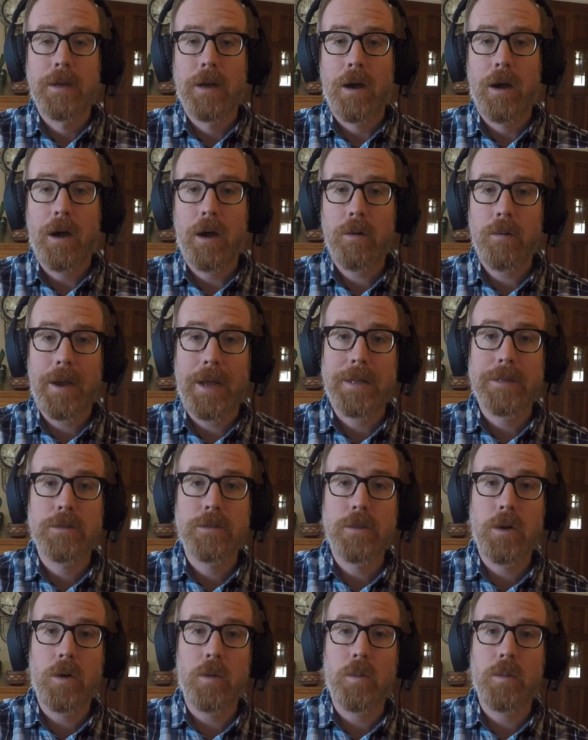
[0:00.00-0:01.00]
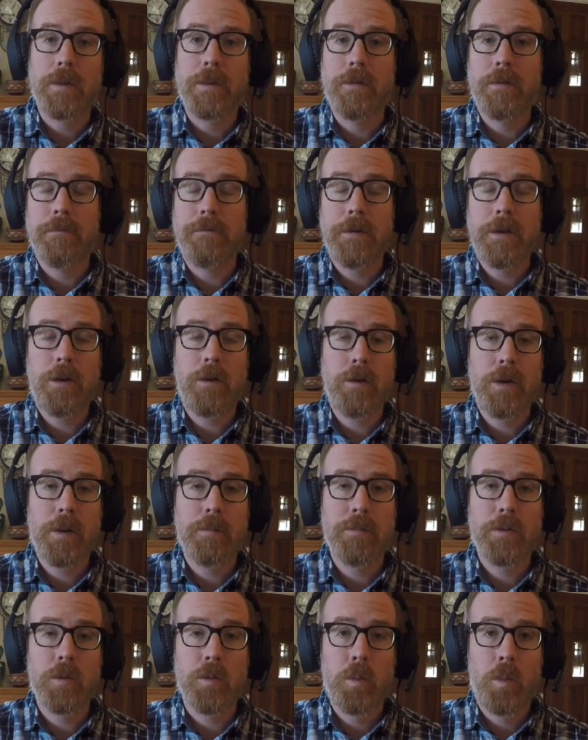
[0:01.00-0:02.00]
All right, so in video
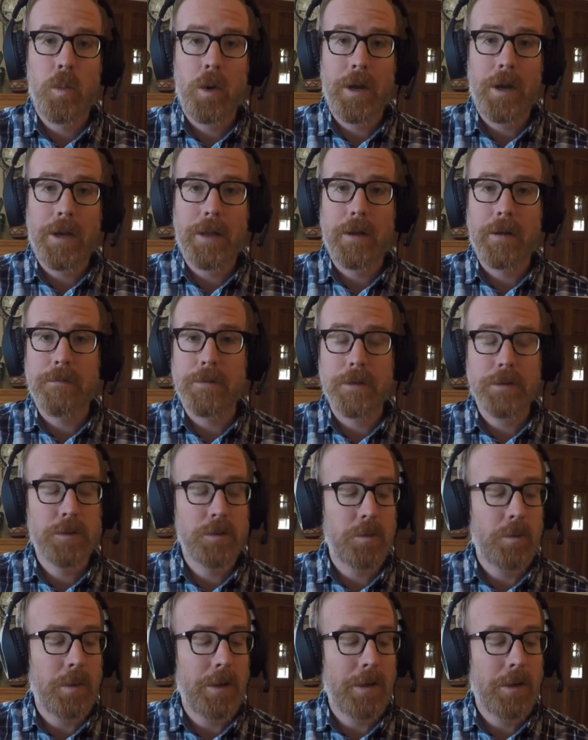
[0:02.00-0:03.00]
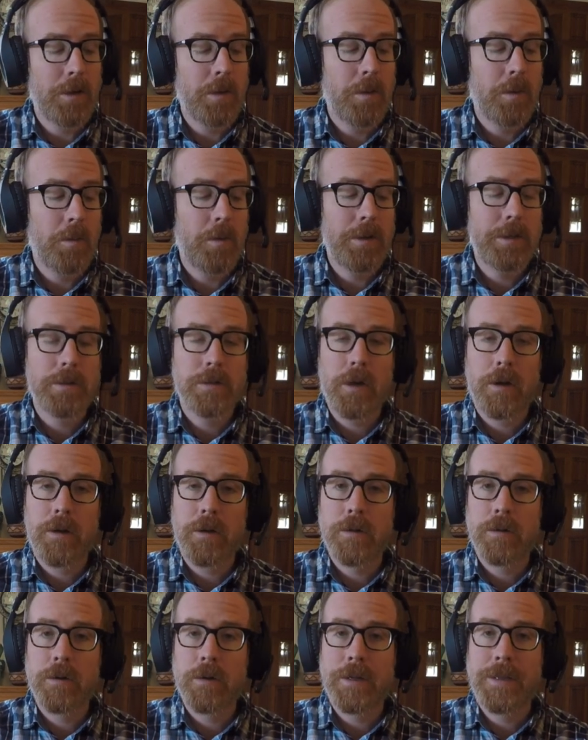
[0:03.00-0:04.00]
number one of this week, we
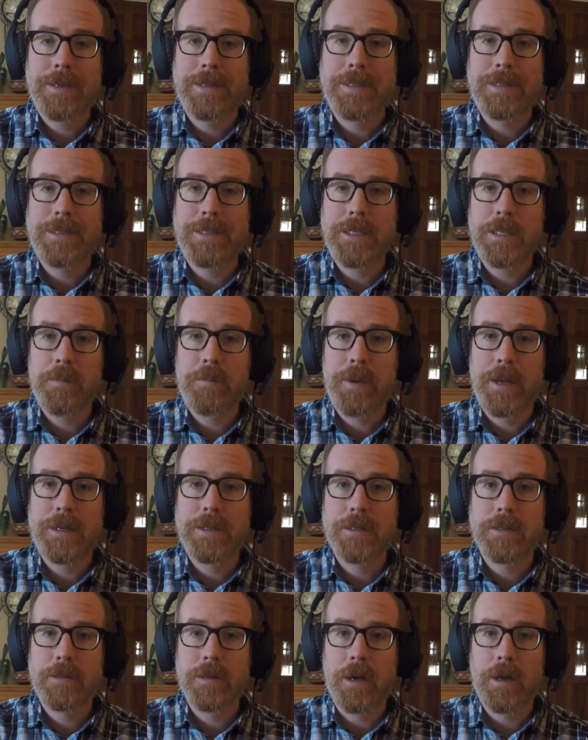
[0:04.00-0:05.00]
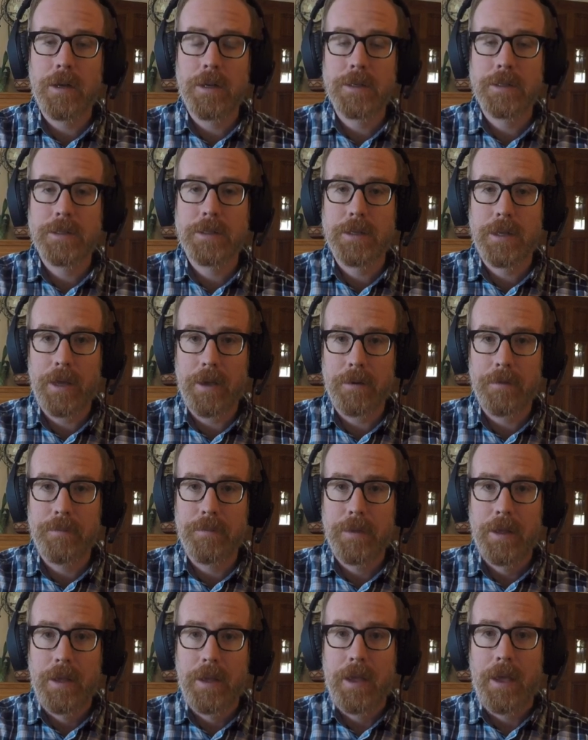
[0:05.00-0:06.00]
started learning the G pentatonic scale.
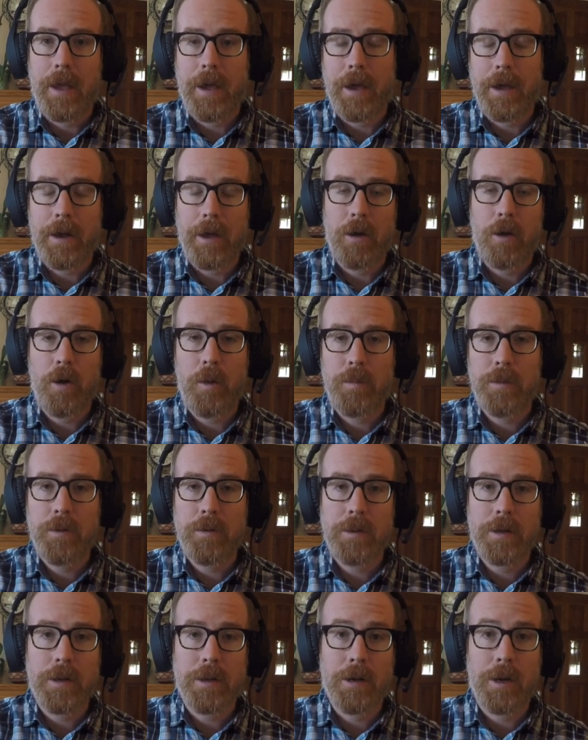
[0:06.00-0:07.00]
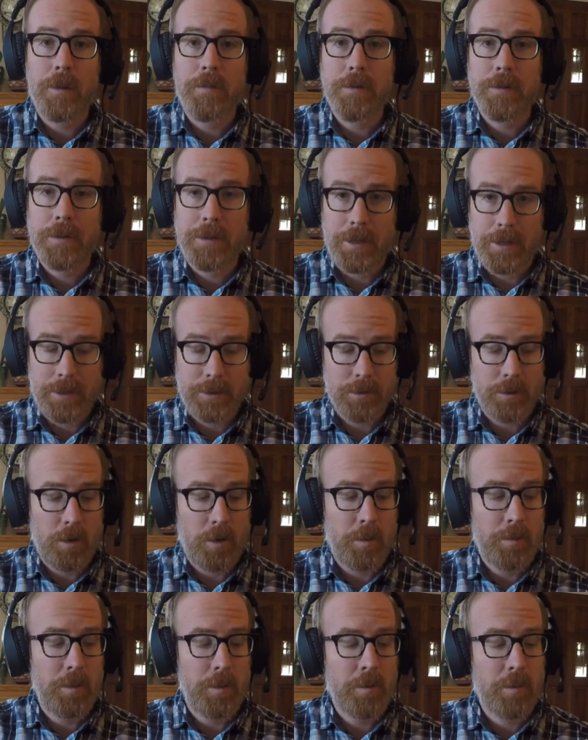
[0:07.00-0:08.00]
And I hope you did a couple things. I
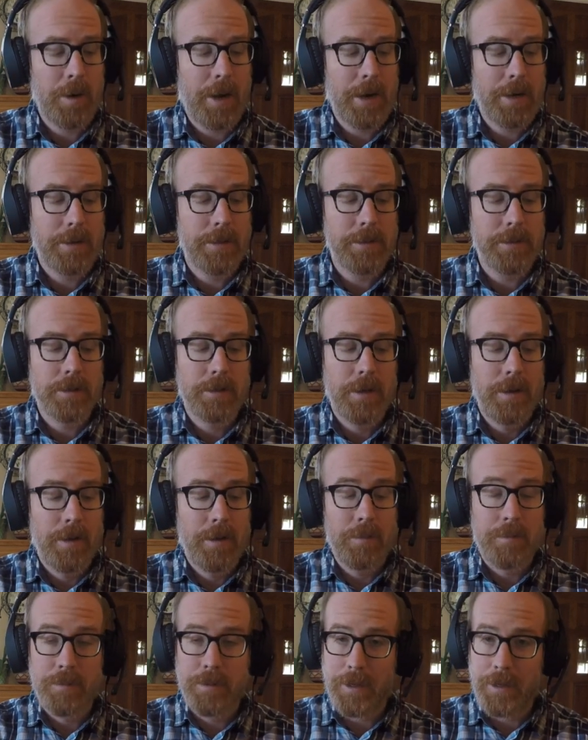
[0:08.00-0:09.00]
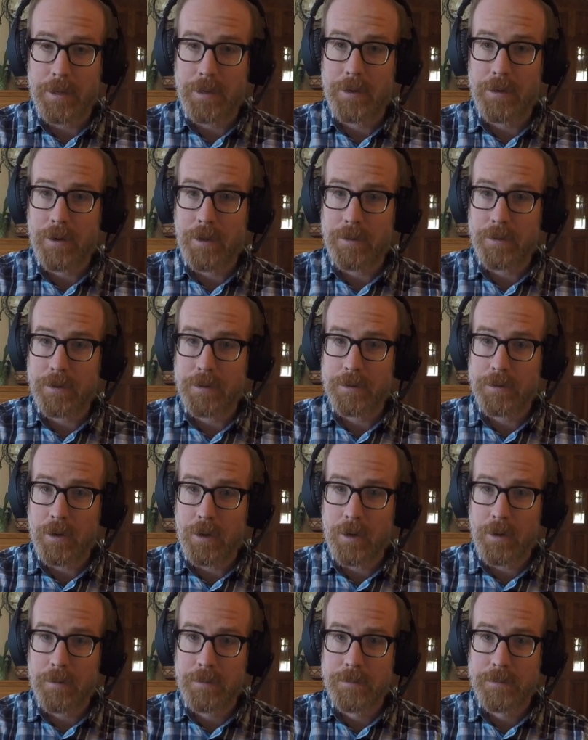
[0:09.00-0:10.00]
hope you practiced playing it on the
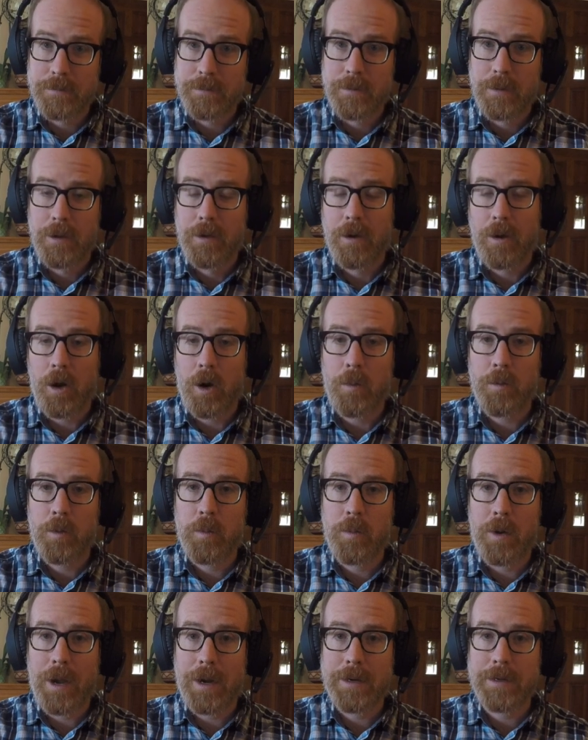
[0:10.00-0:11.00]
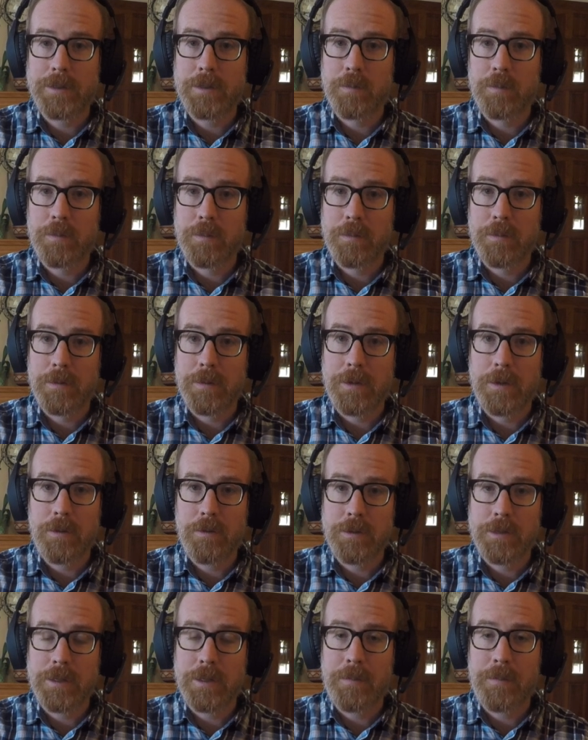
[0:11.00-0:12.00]
guitar. I hope you practiced
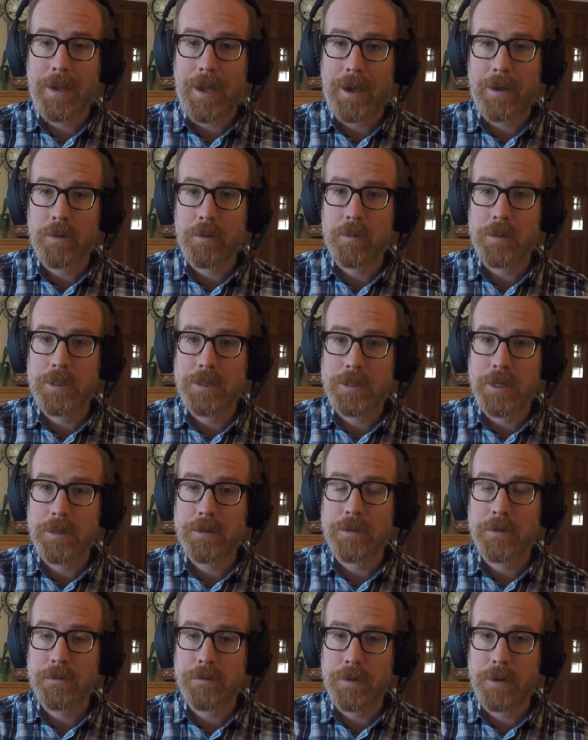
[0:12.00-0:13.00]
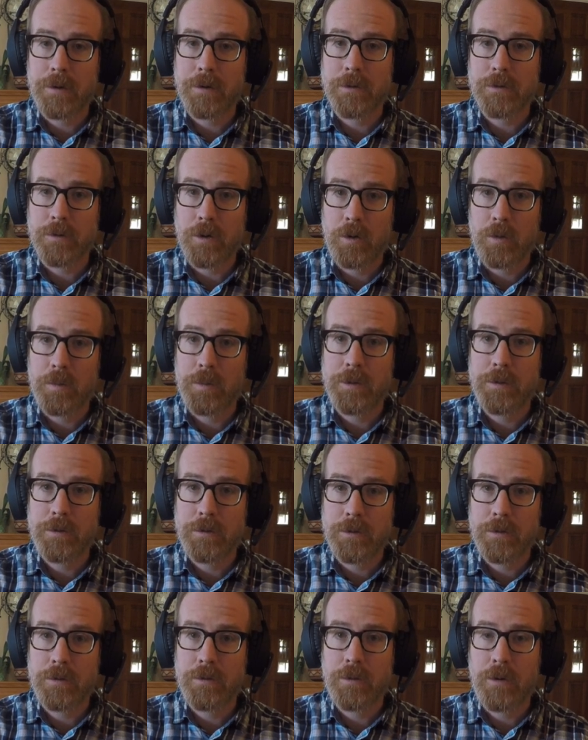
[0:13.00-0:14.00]
using the pattern with just your fingers. Open
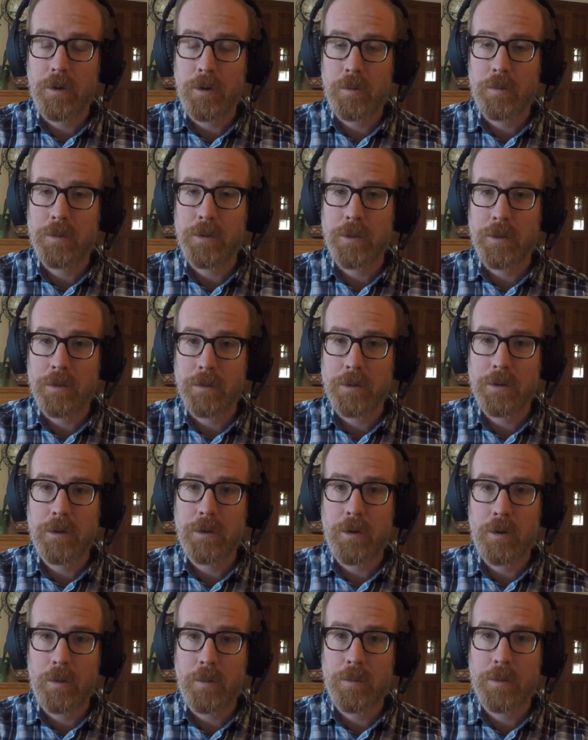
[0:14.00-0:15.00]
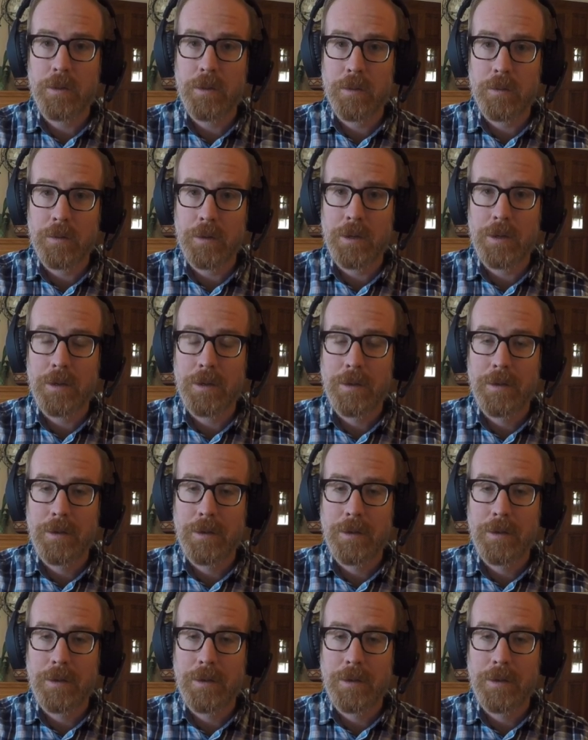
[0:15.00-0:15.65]
two, open three, open three,